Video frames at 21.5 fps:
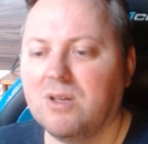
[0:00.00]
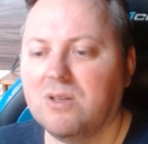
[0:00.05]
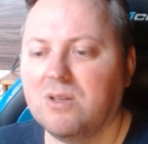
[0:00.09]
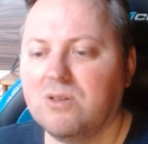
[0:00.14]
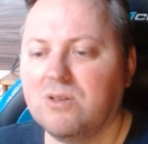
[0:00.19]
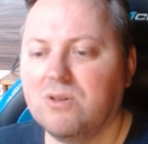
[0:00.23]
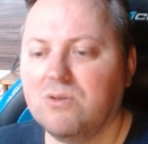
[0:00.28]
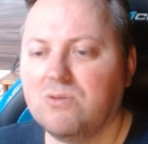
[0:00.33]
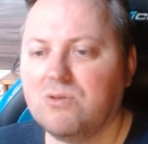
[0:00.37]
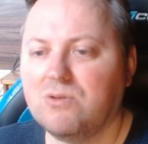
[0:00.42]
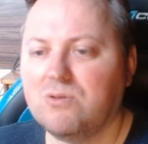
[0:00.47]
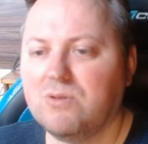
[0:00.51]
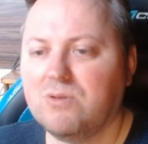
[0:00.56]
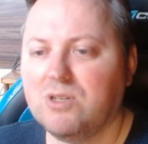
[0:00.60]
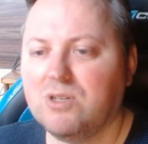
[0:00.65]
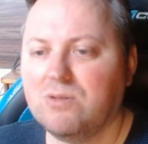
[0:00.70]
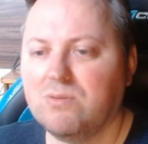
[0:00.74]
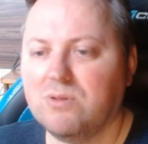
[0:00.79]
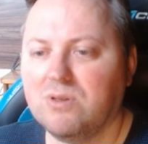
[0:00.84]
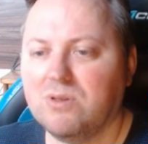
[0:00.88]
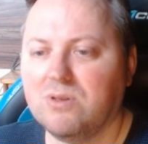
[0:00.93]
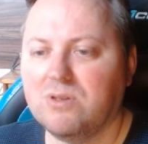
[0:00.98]
Don't
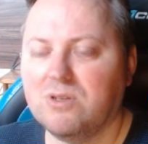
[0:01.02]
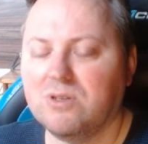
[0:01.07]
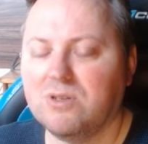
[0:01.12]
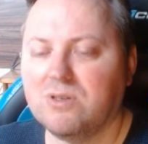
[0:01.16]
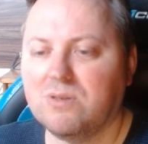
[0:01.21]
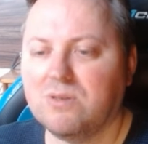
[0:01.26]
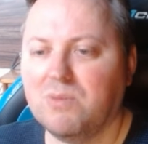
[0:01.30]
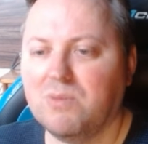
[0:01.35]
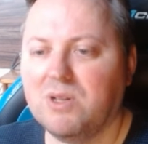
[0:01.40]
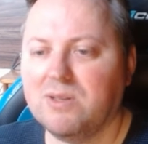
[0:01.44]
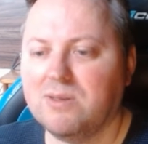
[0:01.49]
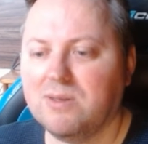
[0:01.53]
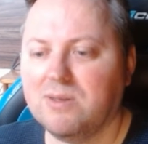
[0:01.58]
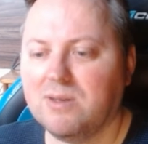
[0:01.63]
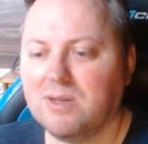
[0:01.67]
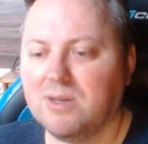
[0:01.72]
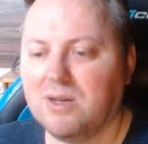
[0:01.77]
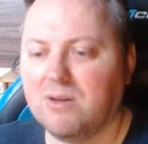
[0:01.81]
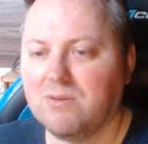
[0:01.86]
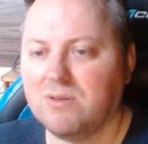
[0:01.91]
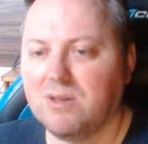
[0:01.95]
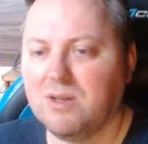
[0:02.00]
rush with just
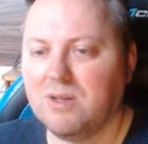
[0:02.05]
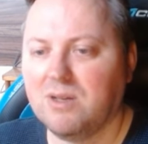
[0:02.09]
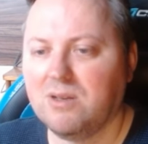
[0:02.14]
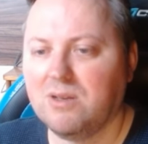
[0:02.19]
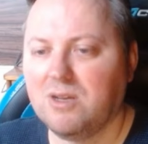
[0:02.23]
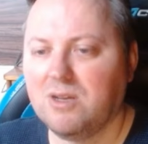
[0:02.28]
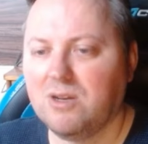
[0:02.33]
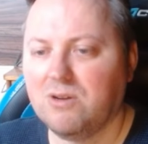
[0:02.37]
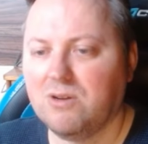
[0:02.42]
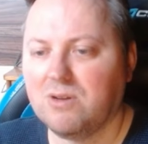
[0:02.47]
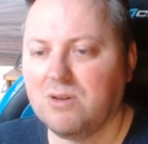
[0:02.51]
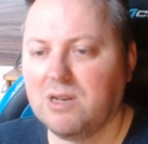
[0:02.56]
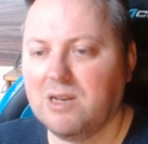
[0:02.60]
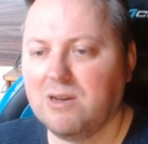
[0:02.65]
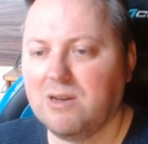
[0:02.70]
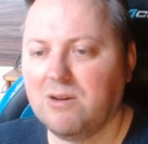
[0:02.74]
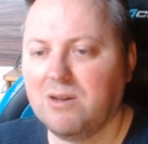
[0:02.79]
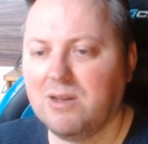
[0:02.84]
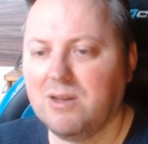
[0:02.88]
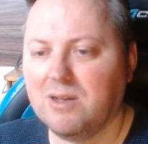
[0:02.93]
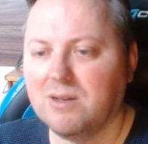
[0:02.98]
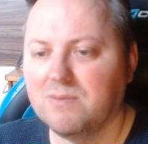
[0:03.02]
blitzing out, yeah, and here you
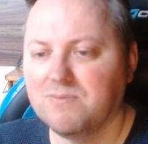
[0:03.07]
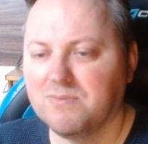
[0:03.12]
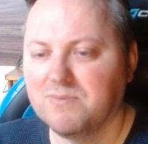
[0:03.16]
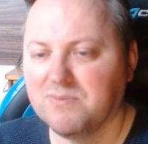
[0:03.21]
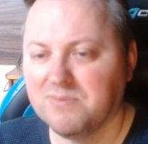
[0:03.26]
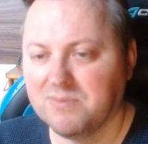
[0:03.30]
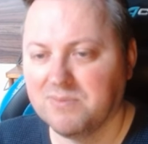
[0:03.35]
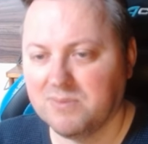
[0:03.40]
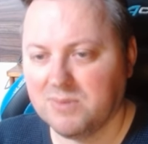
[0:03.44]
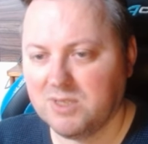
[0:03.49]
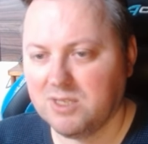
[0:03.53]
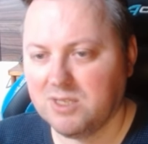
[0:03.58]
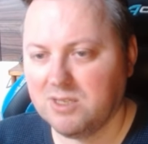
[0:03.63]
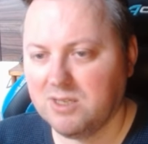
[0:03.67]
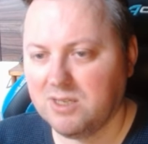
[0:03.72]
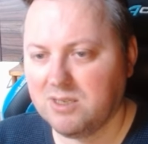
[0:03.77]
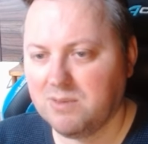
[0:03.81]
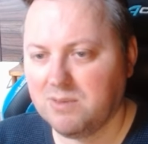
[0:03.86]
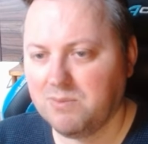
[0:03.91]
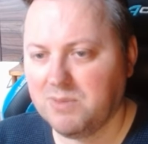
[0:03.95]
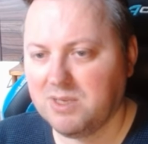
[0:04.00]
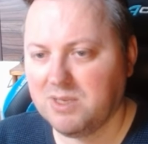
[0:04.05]
clearly
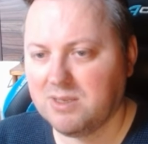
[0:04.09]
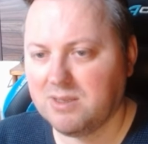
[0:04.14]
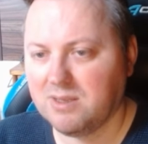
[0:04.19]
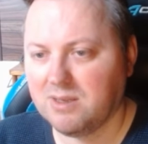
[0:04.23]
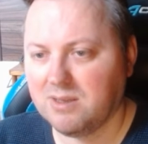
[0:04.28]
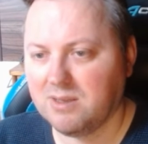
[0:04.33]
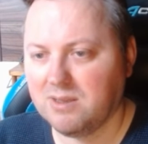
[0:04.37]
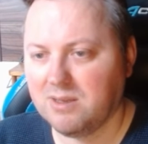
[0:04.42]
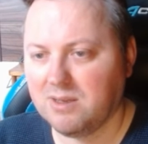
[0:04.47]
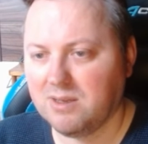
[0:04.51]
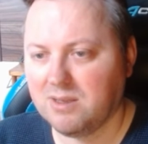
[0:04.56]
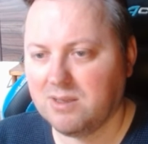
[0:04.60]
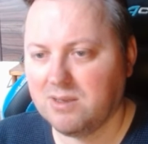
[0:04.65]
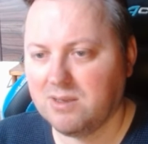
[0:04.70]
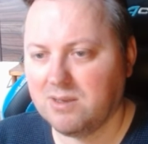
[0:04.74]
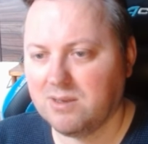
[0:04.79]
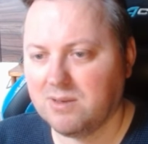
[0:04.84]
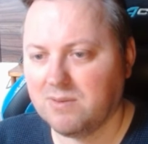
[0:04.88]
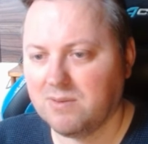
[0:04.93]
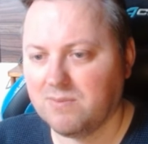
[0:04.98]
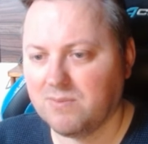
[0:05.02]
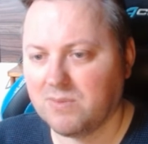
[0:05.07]
just missed that
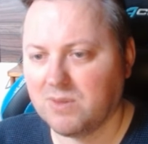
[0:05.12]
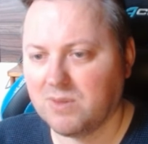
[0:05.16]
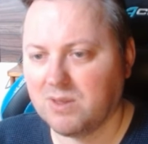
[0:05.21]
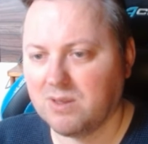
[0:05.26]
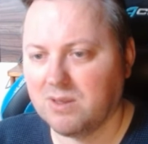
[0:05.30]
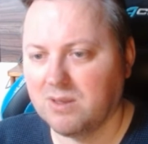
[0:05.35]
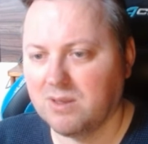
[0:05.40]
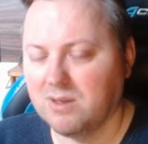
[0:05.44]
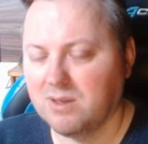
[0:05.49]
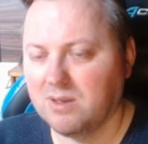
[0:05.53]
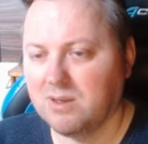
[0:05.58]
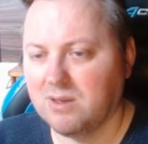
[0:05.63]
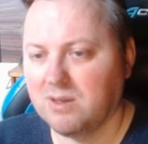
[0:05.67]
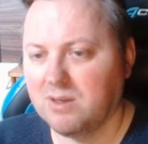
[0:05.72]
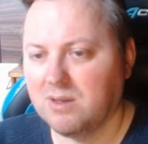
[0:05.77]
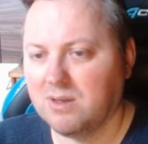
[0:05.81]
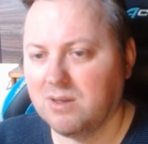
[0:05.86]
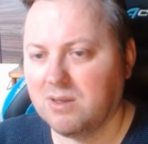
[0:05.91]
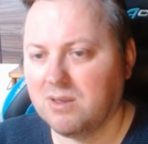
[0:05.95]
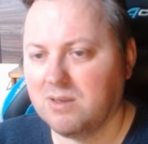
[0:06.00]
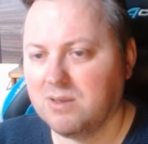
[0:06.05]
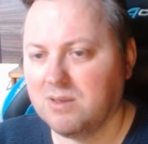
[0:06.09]

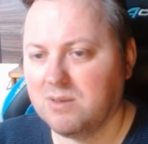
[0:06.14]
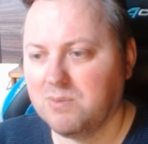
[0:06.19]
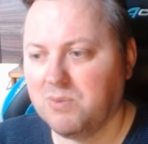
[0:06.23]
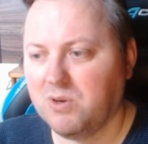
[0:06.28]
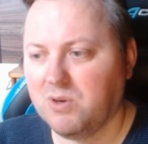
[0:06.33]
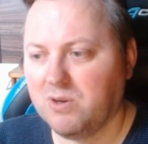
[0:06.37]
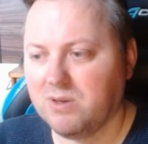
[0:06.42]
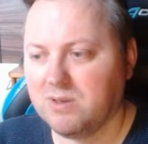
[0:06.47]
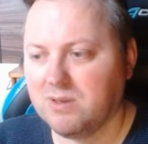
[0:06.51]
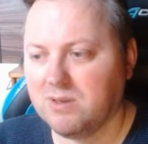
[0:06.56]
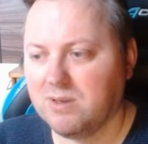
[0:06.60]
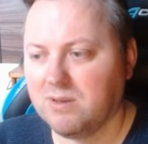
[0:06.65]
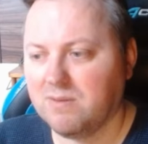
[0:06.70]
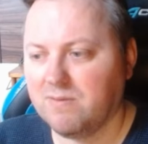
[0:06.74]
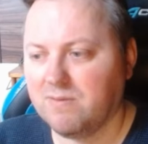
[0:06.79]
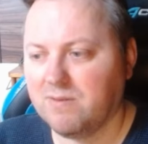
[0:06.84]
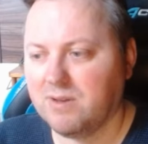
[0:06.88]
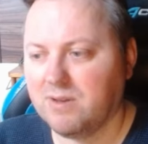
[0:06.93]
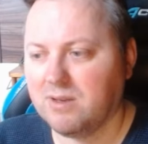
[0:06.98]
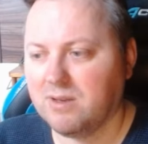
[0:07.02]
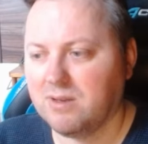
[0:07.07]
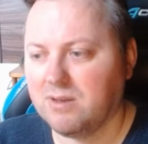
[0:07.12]
this pawn is
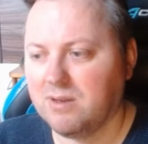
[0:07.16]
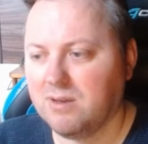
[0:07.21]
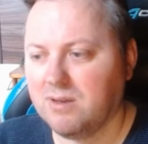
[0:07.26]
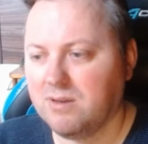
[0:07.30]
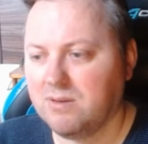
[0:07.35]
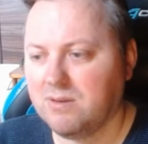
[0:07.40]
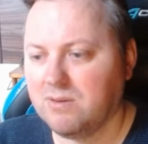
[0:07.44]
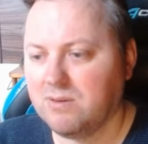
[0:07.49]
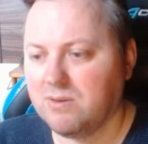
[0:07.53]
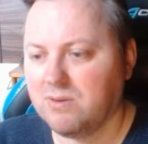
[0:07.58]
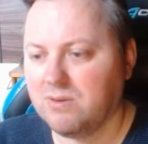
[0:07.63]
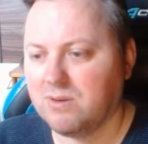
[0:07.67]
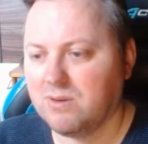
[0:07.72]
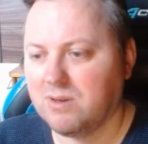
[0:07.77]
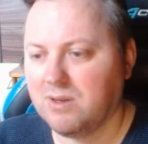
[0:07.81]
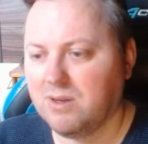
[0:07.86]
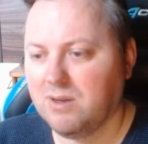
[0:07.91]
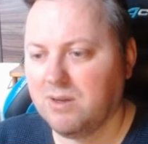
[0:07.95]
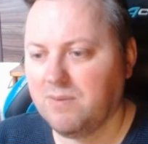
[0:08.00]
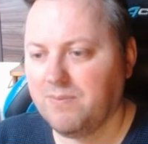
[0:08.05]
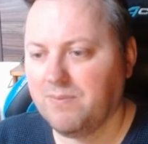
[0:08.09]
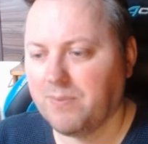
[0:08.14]
undefended, yeah, so
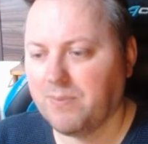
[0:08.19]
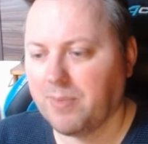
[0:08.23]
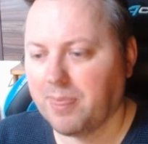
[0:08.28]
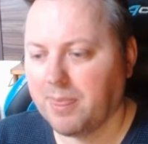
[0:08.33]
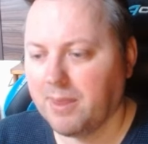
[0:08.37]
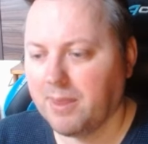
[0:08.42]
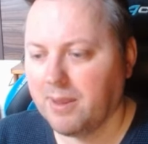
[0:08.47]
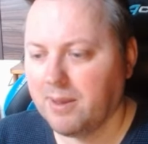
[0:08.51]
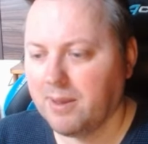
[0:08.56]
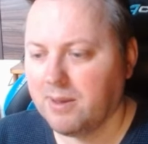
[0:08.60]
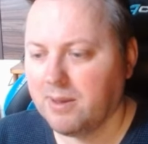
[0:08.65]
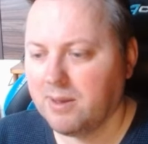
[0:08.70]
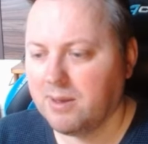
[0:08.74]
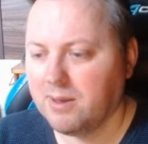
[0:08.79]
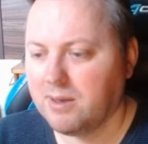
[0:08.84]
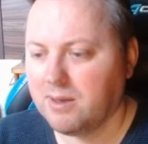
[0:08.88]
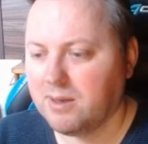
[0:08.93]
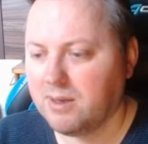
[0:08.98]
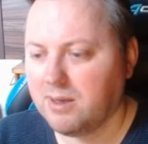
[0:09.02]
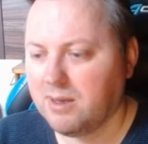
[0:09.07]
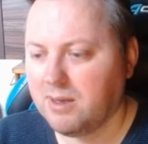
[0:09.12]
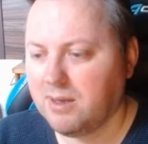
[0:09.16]
okay.
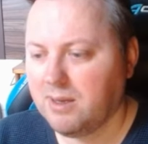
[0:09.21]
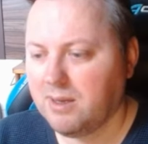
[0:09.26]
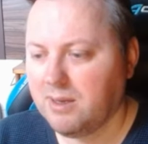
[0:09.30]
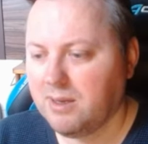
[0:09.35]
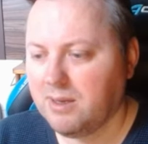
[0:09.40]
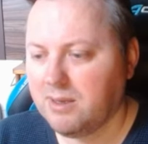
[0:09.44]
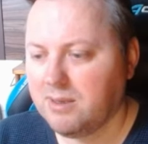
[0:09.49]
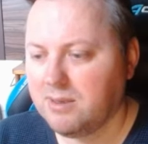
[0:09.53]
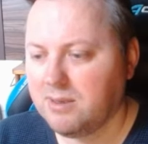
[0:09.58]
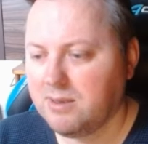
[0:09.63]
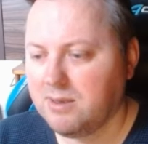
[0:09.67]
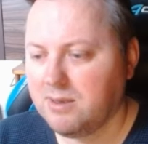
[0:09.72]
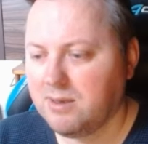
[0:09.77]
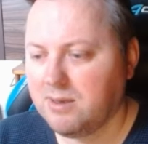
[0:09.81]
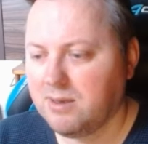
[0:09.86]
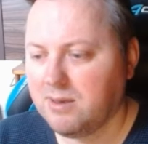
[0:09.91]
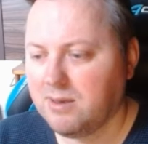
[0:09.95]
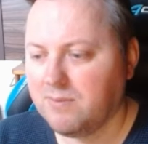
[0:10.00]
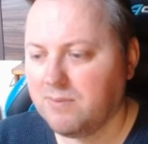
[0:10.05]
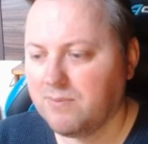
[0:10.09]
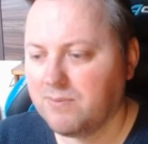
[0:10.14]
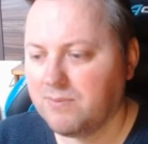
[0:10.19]
And